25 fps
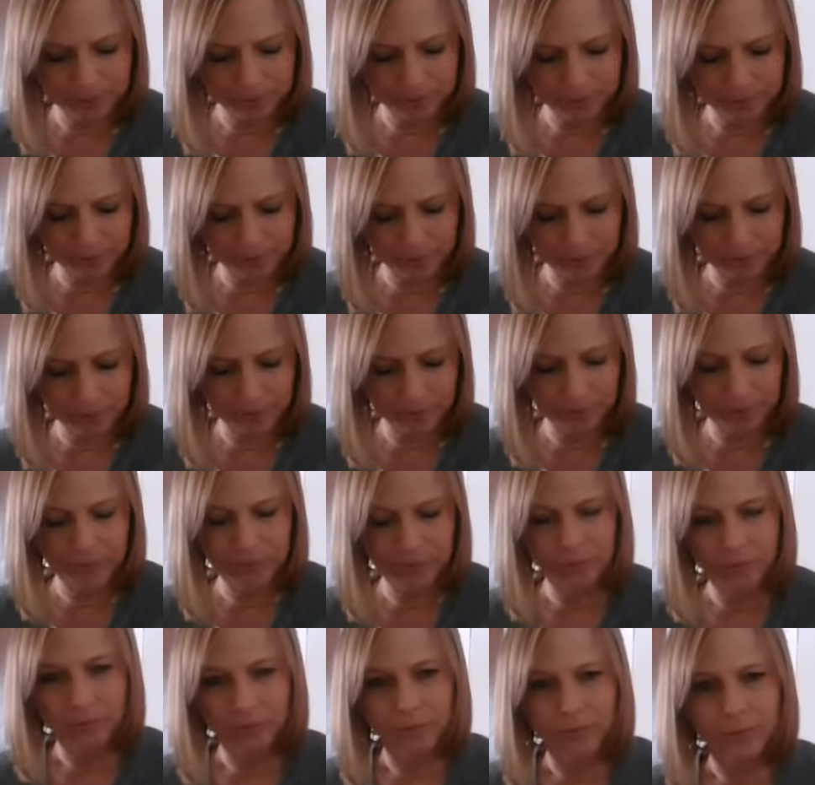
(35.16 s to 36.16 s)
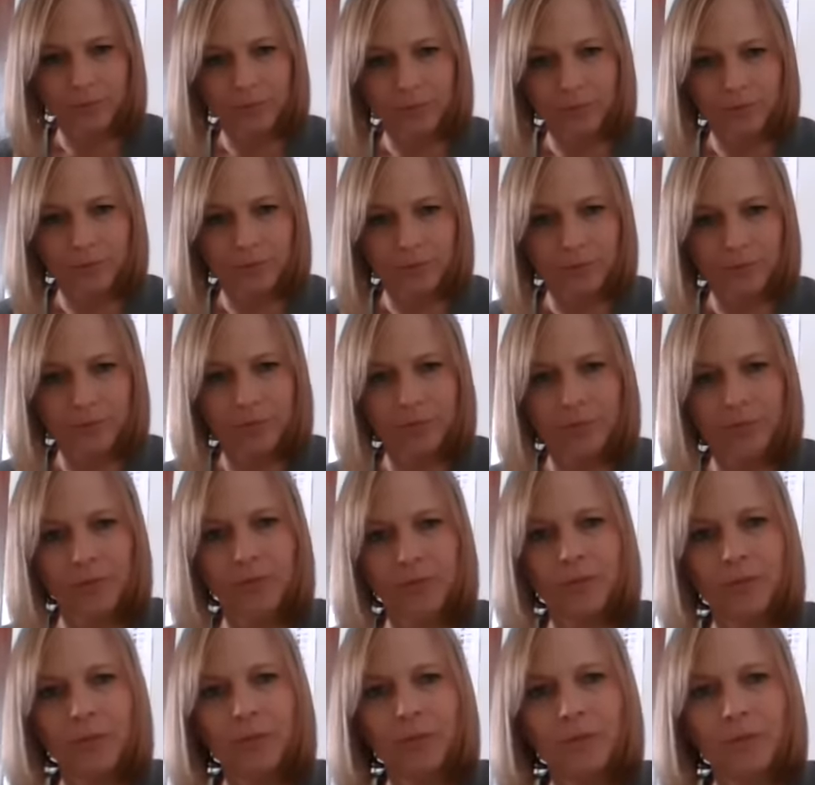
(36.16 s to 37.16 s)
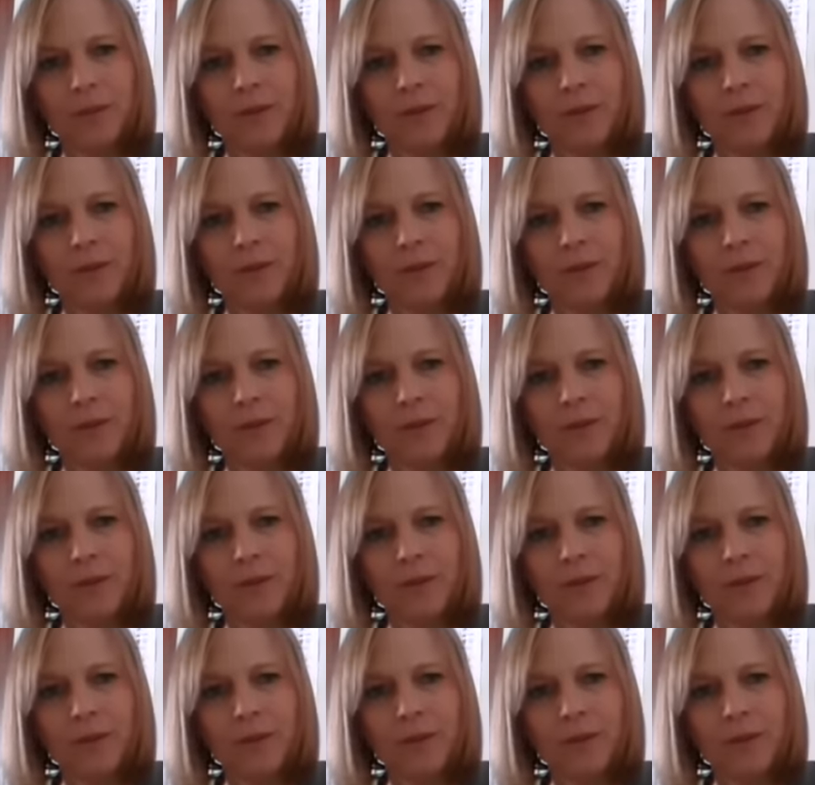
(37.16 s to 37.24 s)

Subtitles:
(silence)